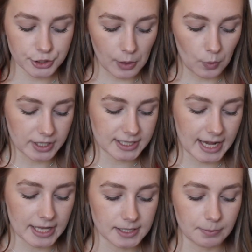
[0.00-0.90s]
so I wanted
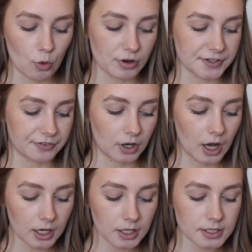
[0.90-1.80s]
to get some more in different
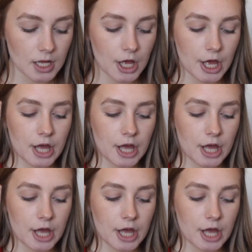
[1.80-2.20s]
colours.